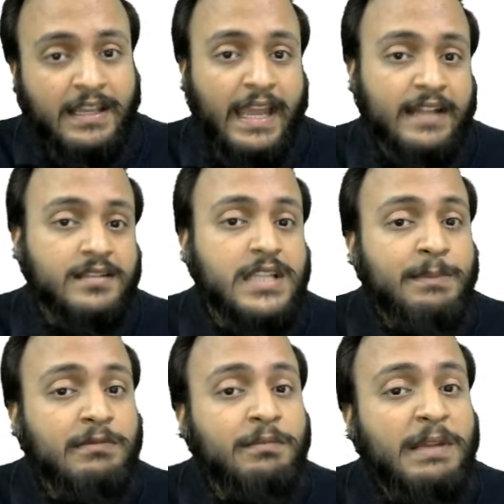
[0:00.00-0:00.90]
and
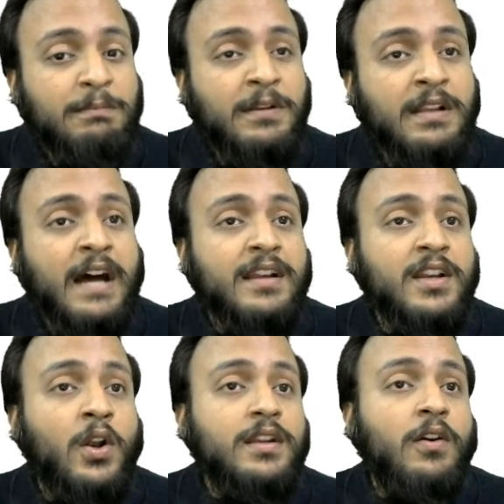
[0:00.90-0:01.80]
some of the people are
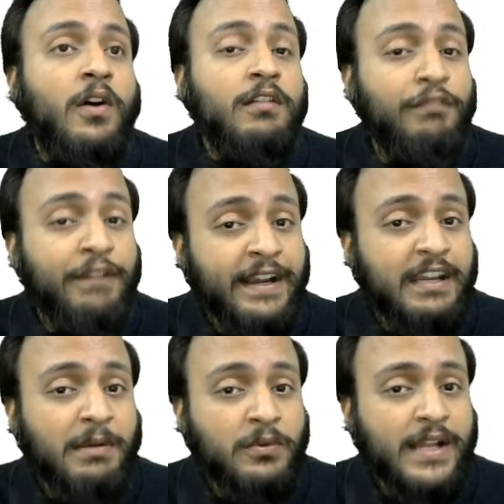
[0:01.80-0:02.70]
not confident
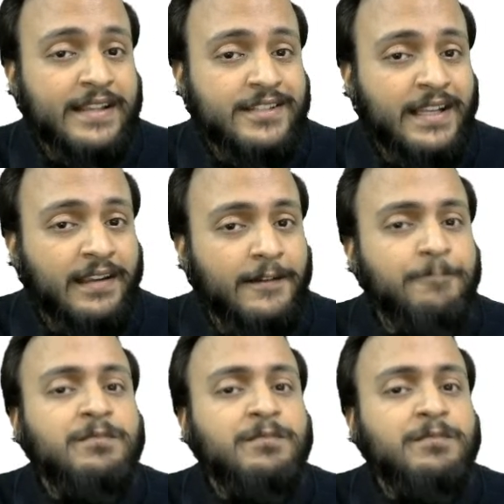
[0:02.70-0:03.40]
about answering.